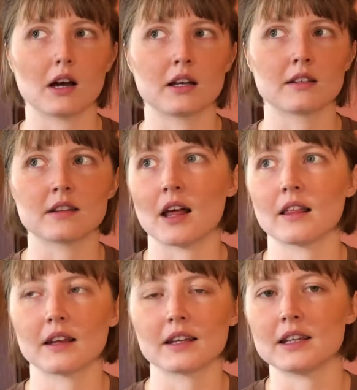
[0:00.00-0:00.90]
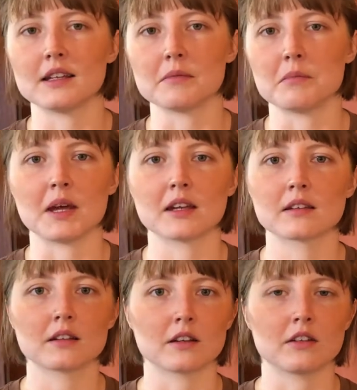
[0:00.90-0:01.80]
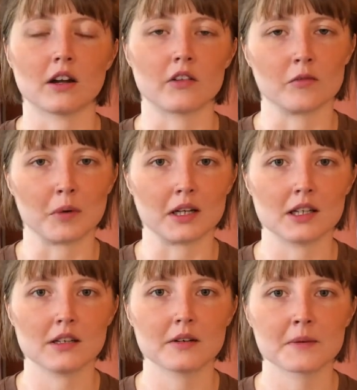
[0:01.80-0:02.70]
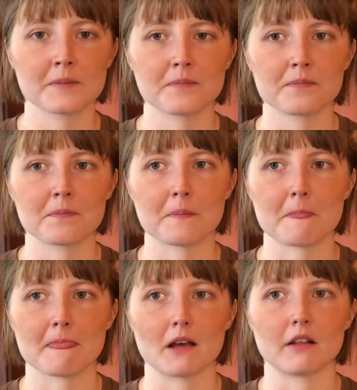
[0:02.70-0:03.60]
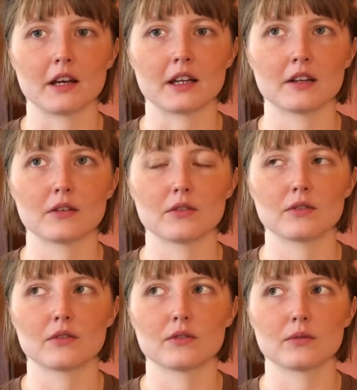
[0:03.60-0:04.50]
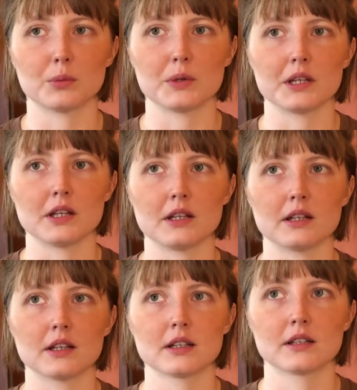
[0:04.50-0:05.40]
It's not like he makes a ton of money, like we're